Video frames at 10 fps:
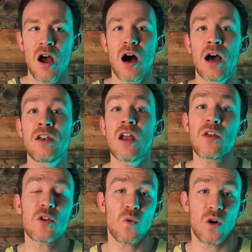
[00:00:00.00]

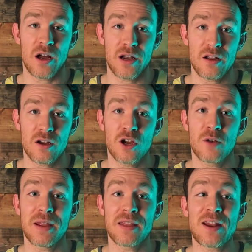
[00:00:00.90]
Another one could
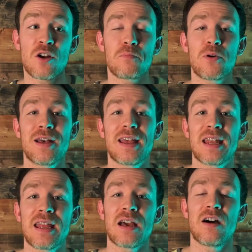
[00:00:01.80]
be they don't put
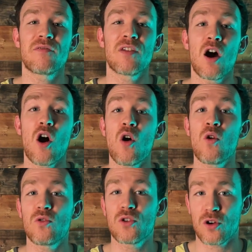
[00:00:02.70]
any of the
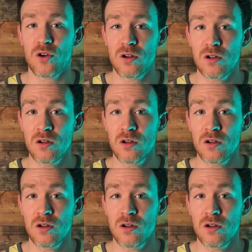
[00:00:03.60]
older,